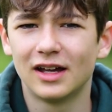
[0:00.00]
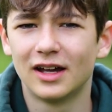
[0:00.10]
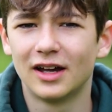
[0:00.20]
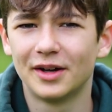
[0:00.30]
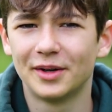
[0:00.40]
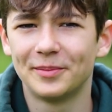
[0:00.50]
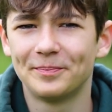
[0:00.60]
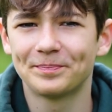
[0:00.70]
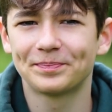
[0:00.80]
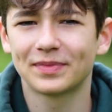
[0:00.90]

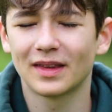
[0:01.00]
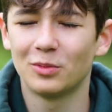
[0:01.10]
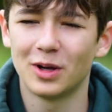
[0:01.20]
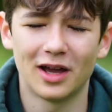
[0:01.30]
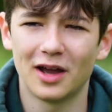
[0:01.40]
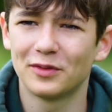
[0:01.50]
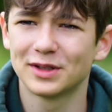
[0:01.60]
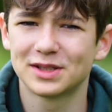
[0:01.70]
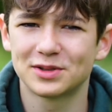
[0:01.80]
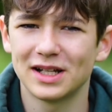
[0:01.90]
When I have
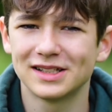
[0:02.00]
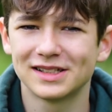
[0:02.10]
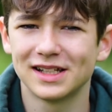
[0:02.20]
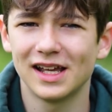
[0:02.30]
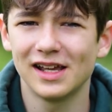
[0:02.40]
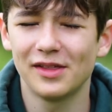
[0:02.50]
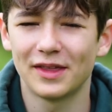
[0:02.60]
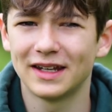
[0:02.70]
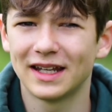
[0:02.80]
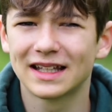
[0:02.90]
a stress day,
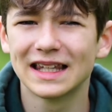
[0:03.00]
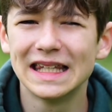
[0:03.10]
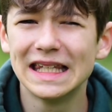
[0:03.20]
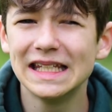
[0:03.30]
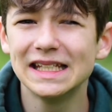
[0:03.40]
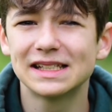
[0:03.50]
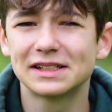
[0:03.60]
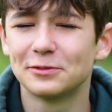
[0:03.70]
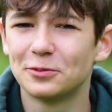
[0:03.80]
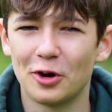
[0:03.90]
then at
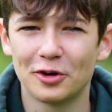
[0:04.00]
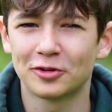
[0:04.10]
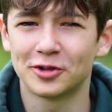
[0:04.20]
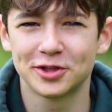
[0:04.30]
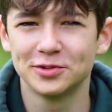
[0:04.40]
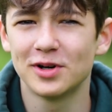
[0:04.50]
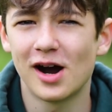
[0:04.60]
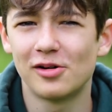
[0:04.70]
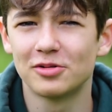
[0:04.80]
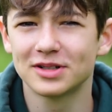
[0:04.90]
least 1 or 2
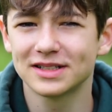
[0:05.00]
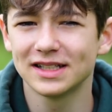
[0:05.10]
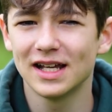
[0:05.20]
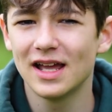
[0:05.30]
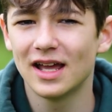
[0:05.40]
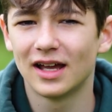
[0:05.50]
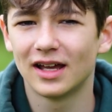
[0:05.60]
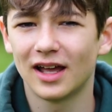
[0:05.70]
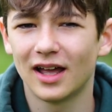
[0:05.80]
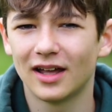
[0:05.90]
hours.
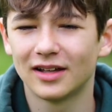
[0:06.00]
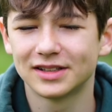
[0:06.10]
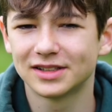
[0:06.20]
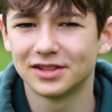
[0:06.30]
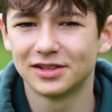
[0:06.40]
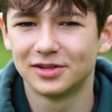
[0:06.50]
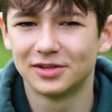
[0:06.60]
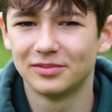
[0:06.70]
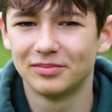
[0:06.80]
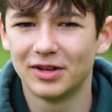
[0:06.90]

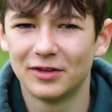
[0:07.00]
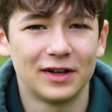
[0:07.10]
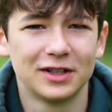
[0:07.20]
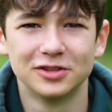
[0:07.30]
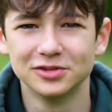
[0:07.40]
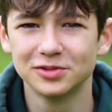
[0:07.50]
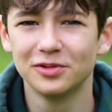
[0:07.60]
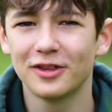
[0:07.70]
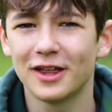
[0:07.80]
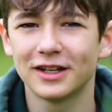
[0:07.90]
So if I don't
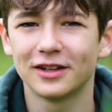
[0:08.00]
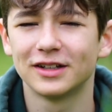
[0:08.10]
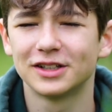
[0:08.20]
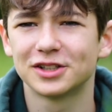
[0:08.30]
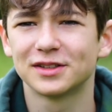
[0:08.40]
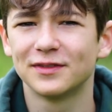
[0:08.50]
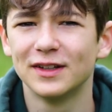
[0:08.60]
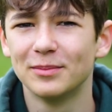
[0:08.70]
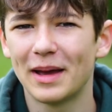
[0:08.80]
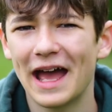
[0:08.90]
do that, I just
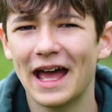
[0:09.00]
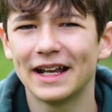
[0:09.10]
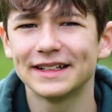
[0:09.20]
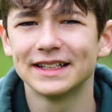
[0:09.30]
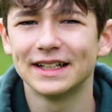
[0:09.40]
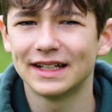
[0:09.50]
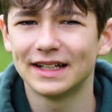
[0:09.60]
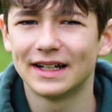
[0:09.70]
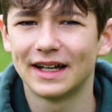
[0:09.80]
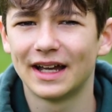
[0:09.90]
feel bad.
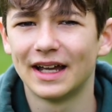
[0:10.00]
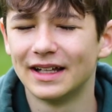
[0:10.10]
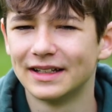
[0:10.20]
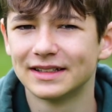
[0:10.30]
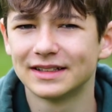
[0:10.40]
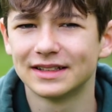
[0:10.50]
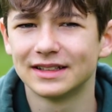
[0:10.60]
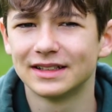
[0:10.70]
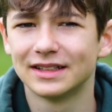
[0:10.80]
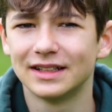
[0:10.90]

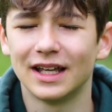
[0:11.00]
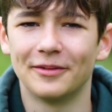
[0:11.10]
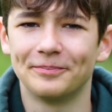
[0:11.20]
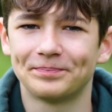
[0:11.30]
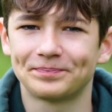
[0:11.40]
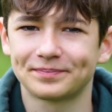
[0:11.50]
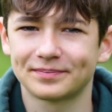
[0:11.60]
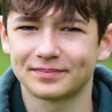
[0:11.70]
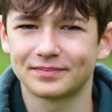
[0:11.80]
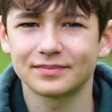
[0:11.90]

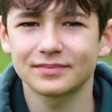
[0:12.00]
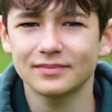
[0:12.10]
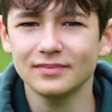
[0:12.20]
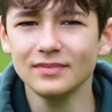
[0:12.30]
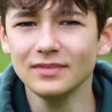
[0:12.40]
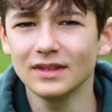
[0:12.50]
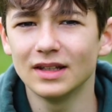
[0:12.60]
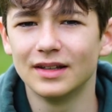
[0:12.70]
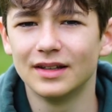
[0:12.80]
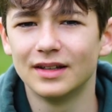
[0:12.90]

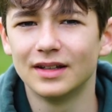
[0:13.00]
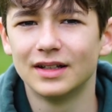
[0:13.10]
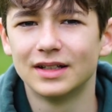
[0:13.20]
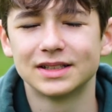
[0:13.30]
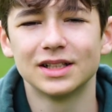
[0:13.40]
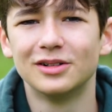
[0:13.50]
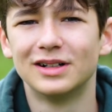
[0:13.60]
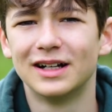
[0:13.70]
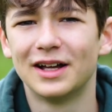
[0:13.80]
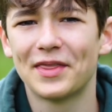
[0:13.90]

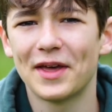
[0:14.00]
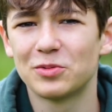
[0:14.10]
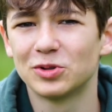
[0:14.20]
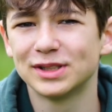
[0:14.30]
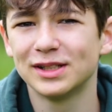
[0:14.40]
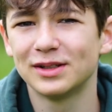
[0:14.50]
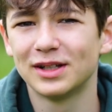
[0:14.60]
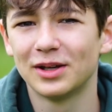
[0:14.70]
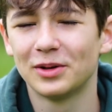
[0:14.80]
That was it